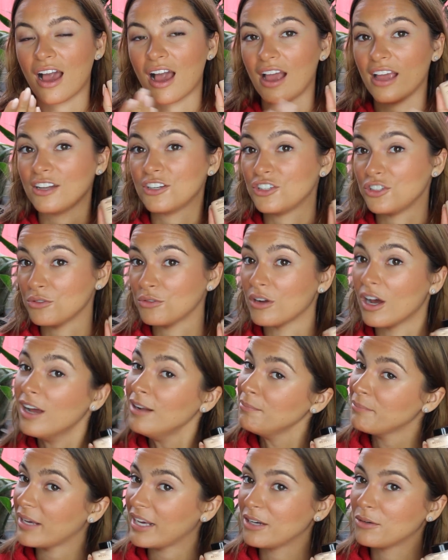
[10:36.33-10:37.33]
I do
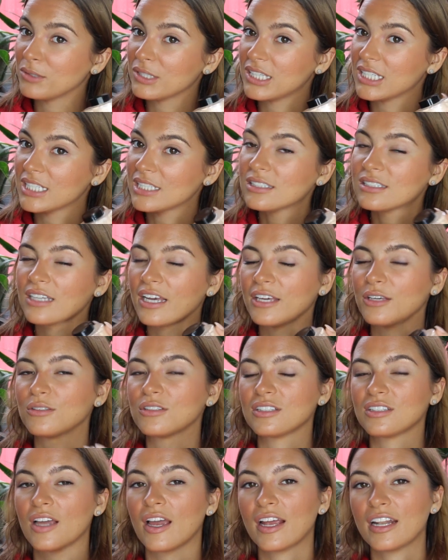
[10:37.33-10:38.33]
not bake with this. I use
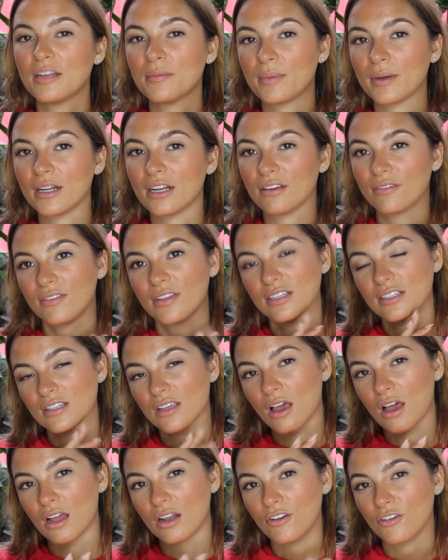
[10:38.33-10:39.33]
a tiny bit of this
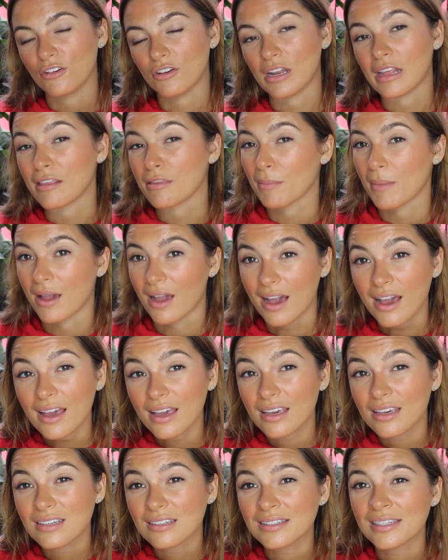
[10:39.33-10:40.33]
underneath my
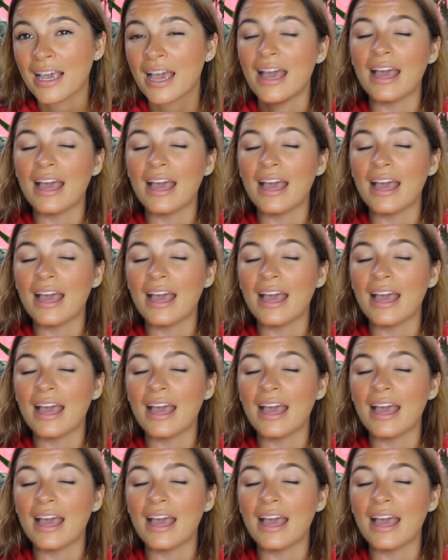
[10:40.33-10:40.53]
eyes